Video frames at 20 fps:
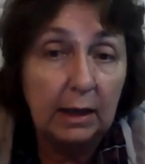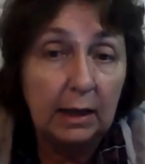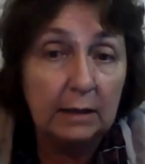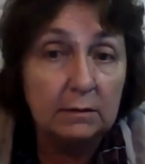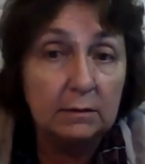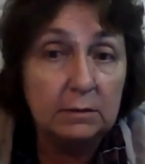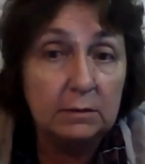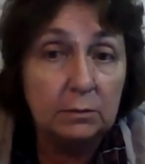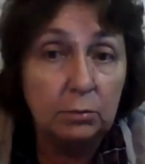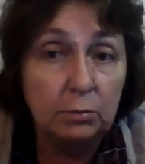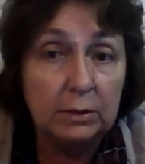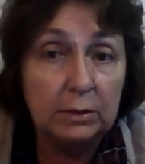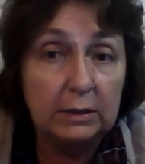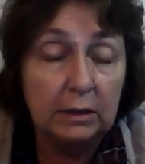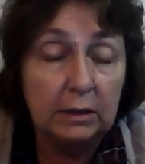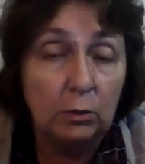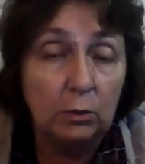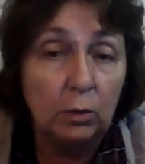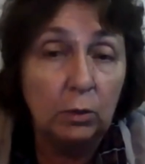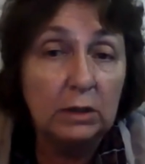And with
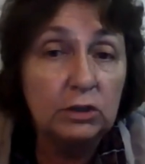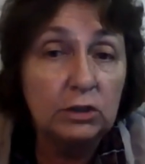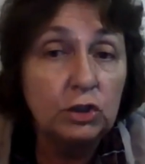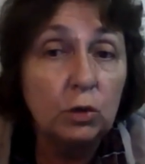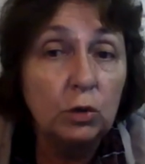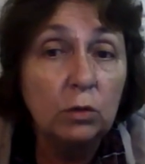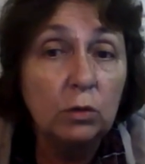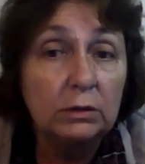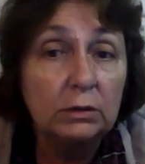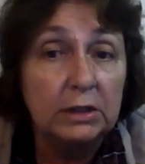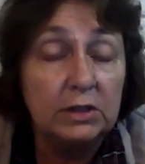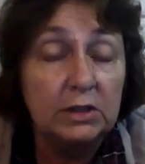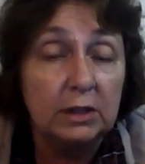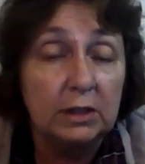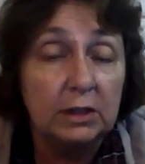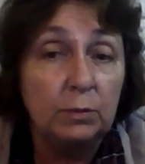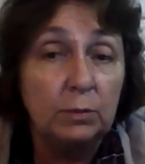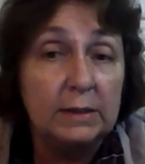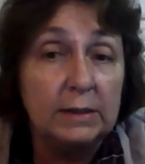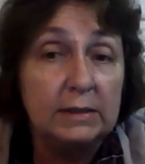the oil shortage
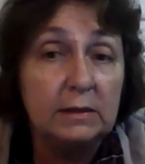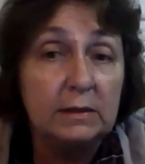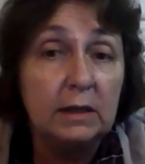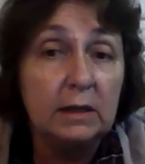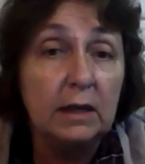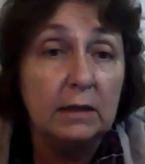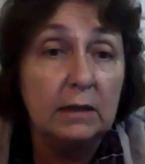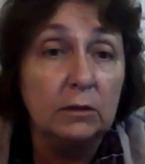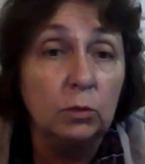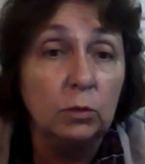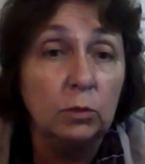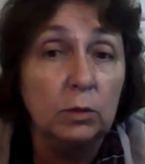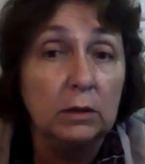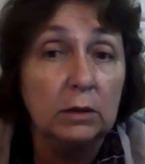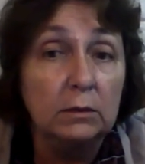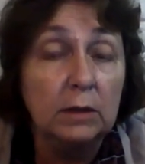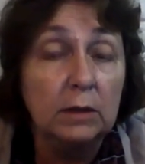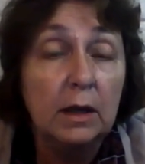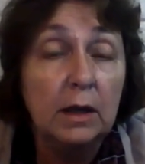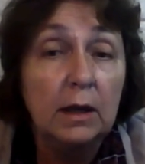that we see in the
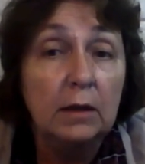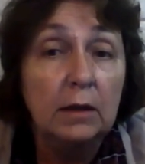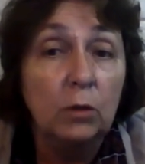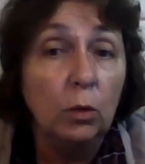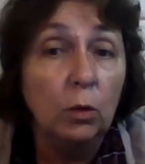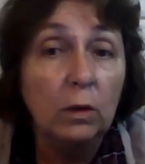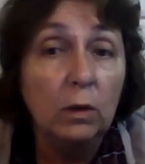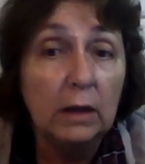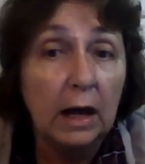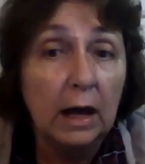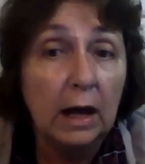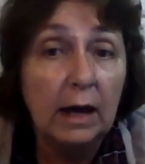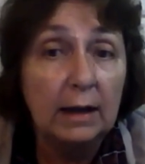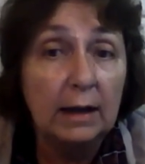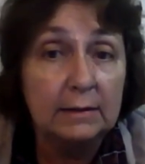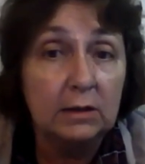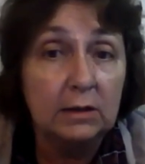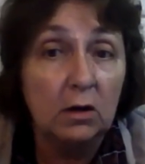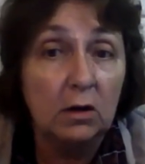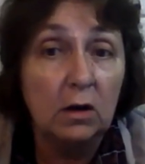world, all
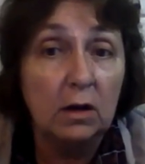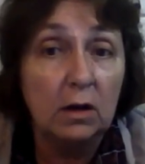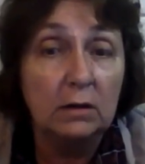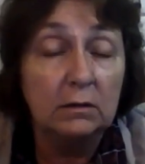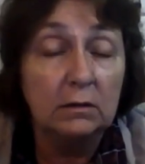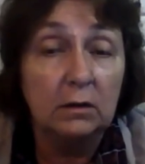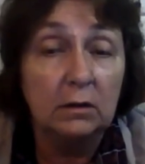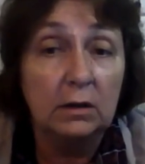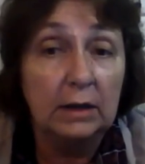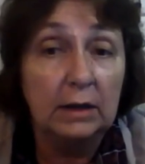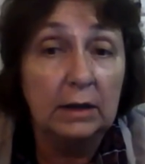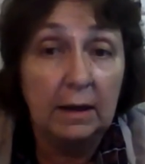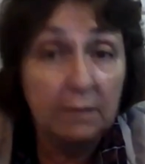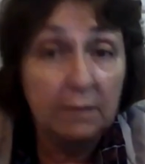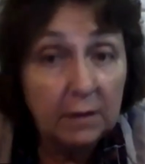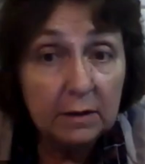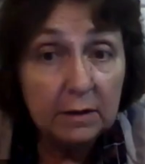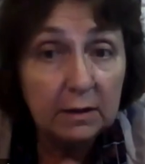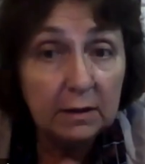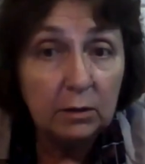eyes are on
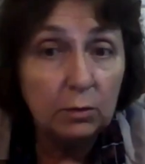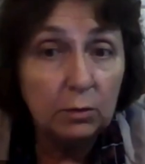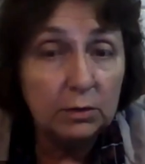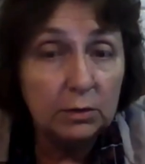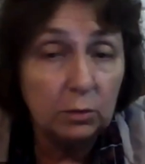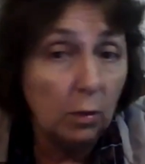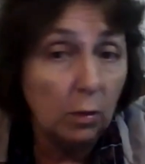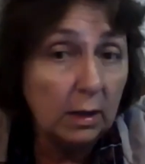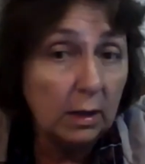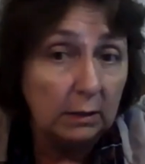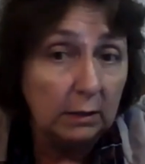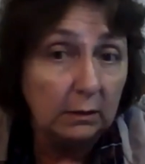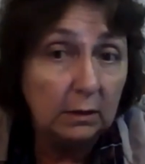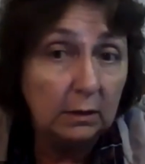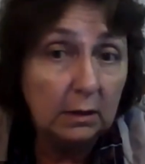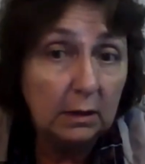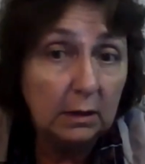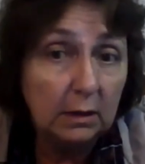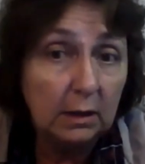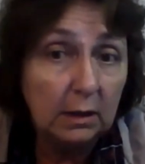anything with oil.